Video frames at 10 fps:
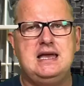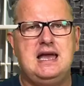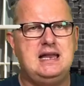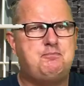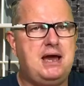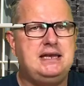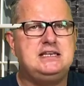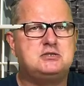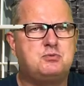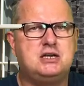And panic
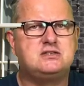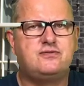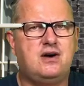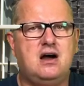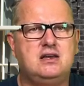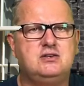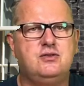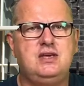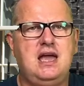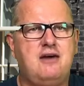spreads far into
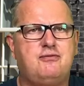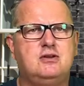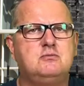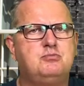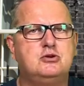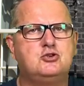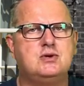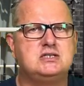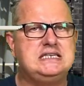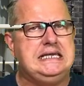the affluent
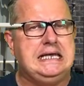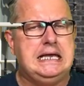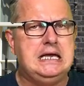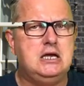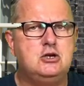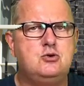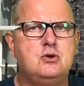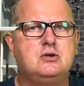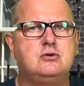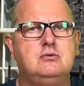bourgeoisie
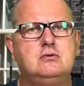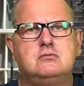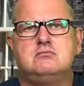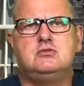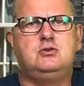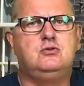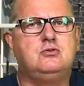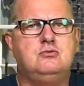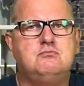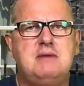due
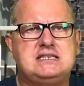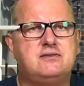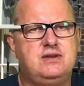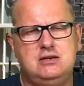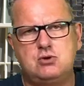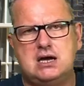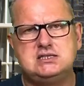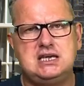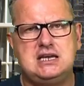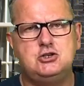to massively
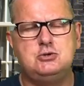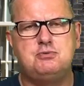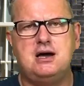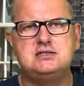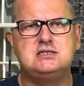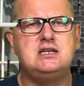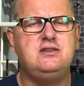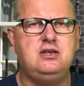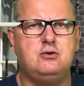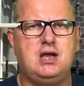rising energy prices in
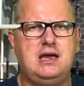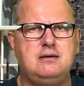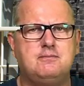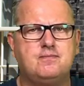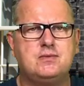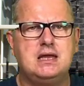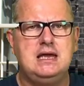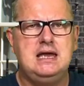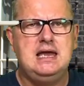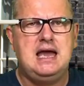the UK.
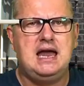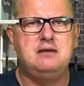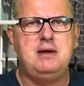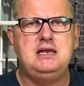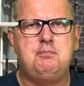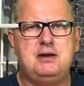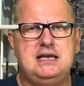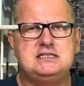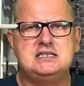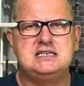And in many
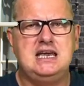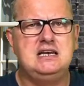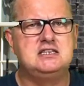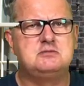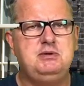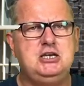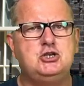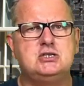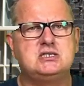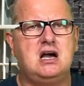places, England's
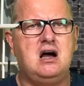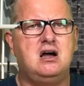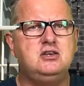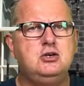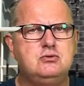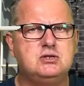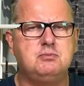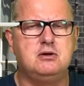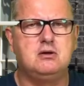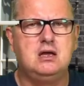beaches are
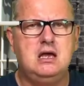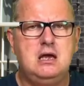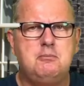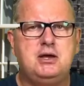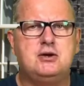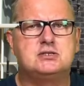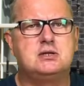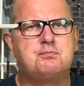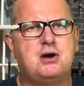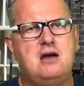unusable because
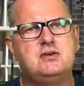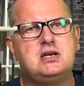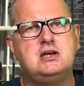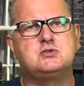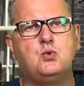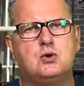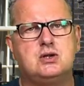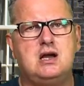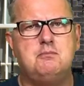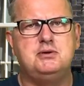the privatized water
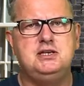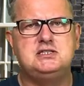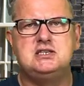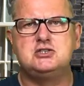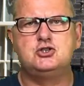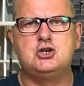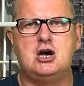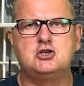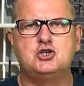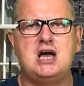companies
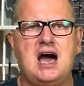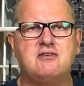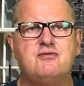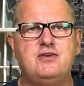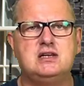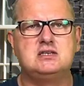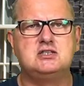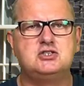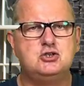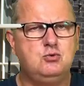discharged
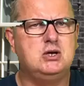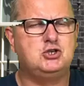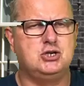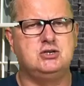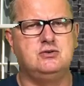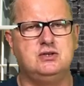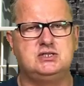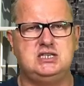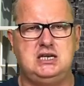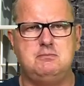unfiltered sewage into the
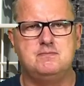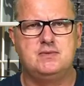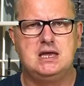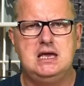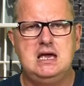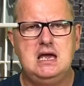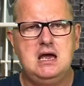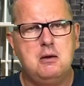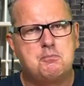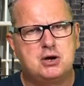sea.
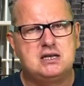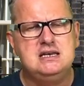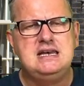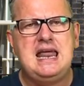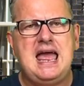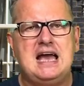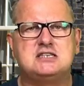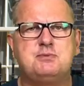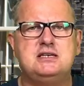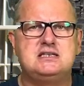Britain
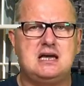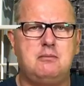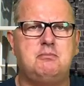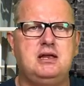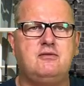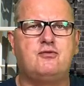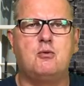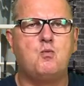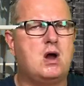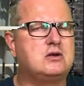has been tumbling
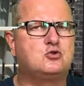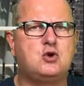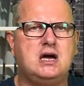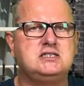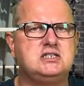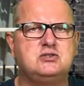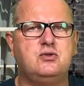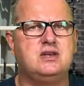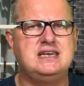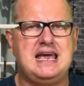from one crisis to
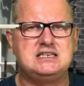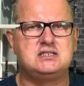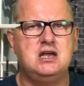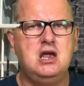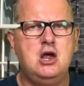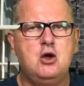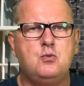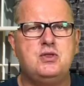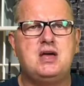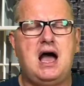the next
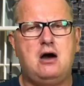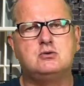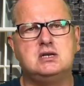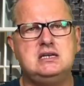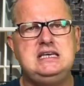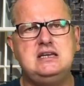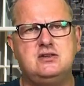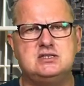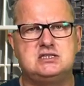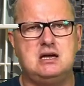without a leader
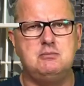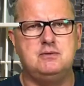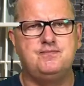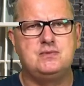this summer.